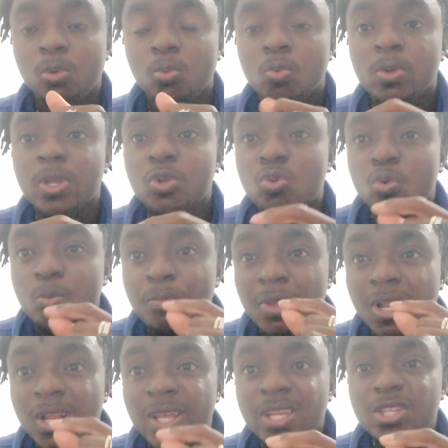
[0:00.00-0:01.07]
will
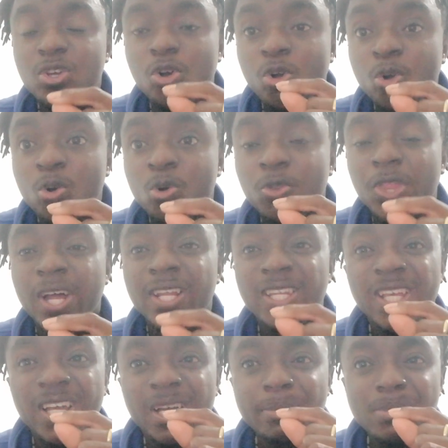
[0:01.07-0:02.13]
humiliate all that
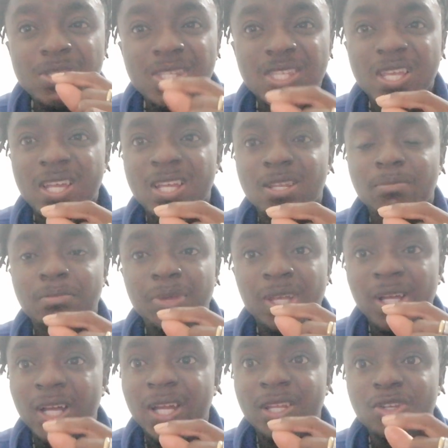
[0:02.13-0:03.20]
they have said
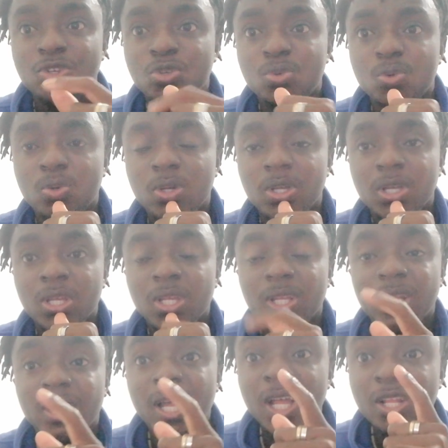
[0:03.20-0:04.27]
behind you.
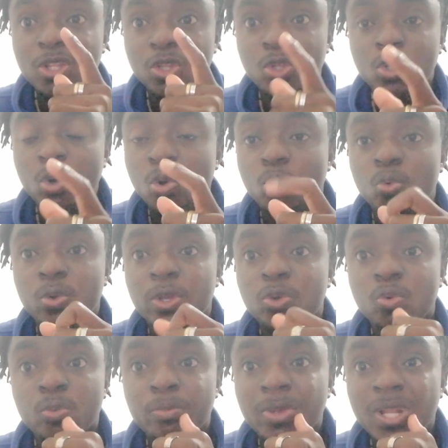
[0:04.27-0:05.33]
That door will
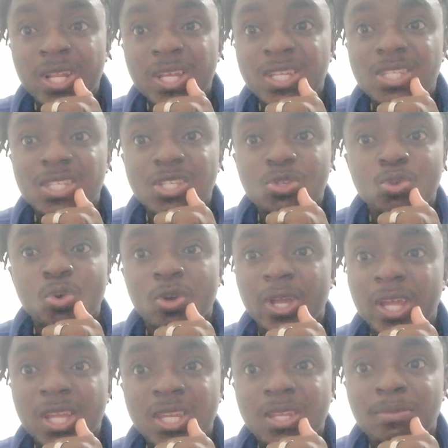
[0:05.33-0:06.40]
humiliate your
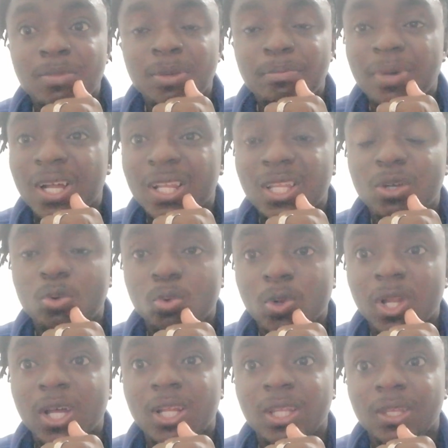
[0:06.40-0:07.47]
enemy
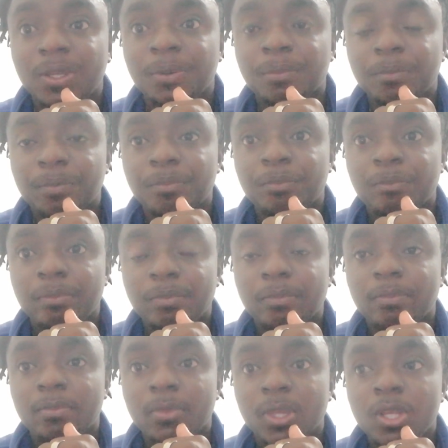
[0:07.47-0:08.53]
particularly.
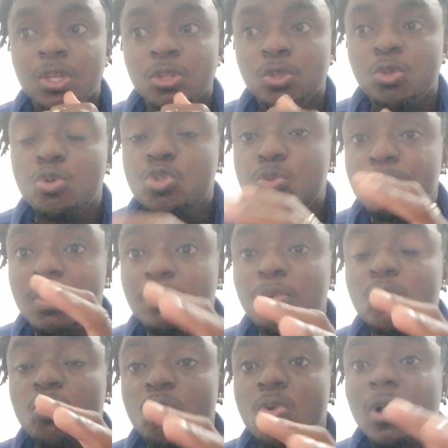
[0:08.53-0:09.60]
Those
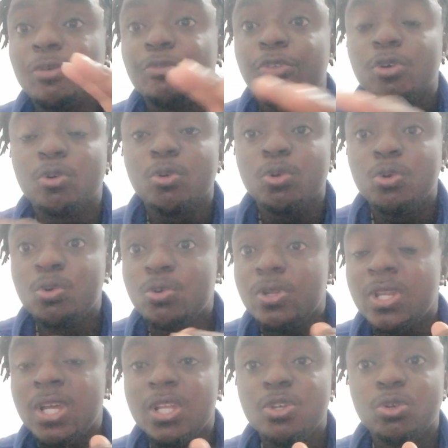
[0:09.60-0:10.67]
people who have
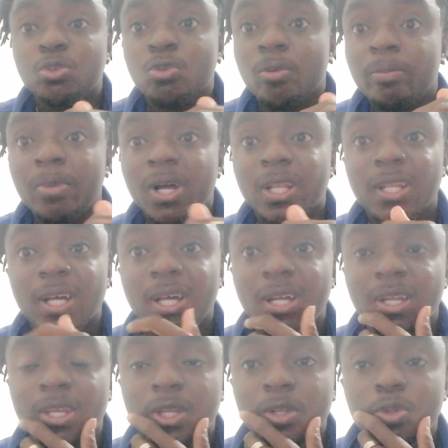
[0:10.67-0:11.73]
concluded on your matter,
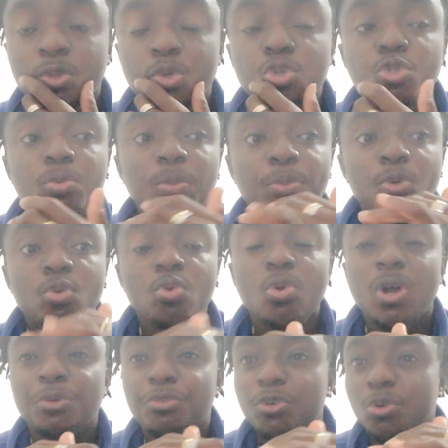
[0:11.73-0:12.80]
those people
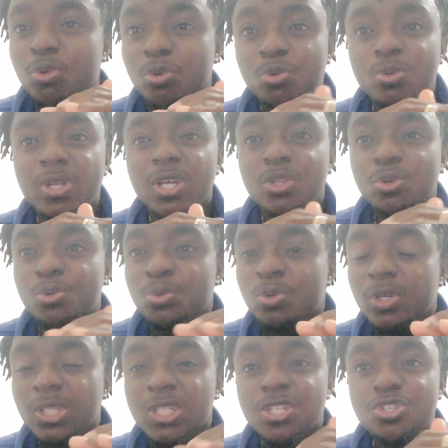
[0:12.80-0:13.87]
who have concluded on
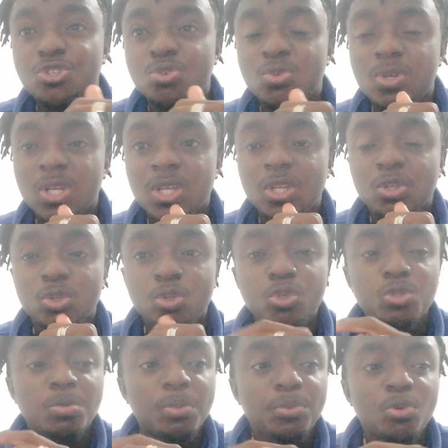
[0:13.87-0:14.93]
your issue,
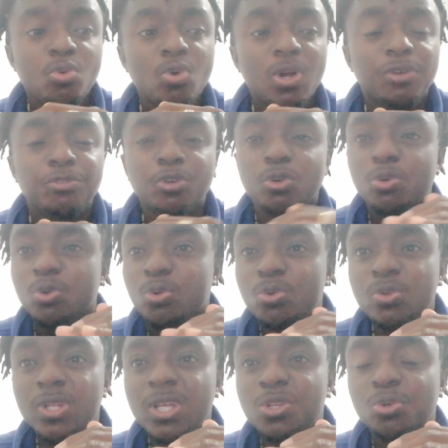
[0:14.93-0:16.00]
those people who have
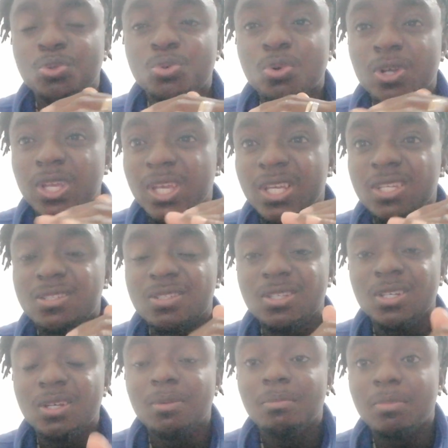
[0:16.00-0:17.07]
concluded on your case,
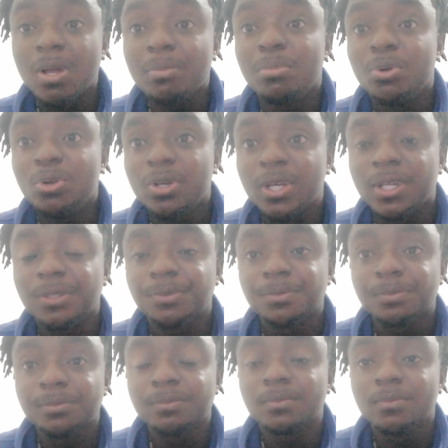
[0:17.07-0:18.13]
my brother,
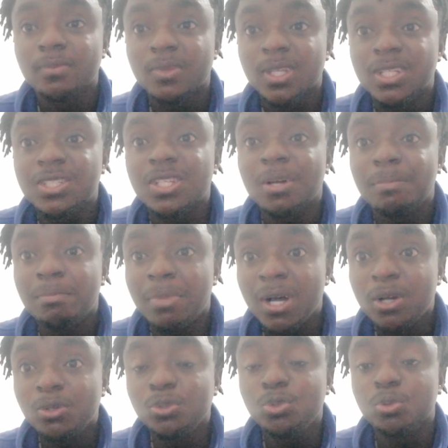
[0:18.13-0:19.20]
is
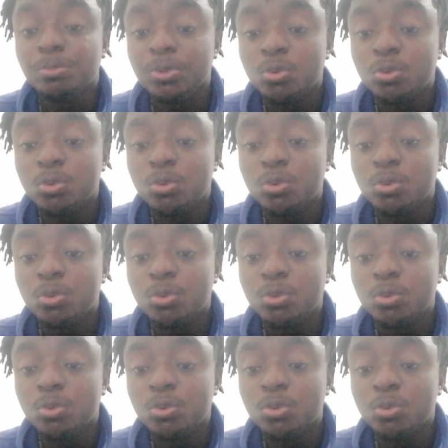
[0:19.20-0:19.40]
about to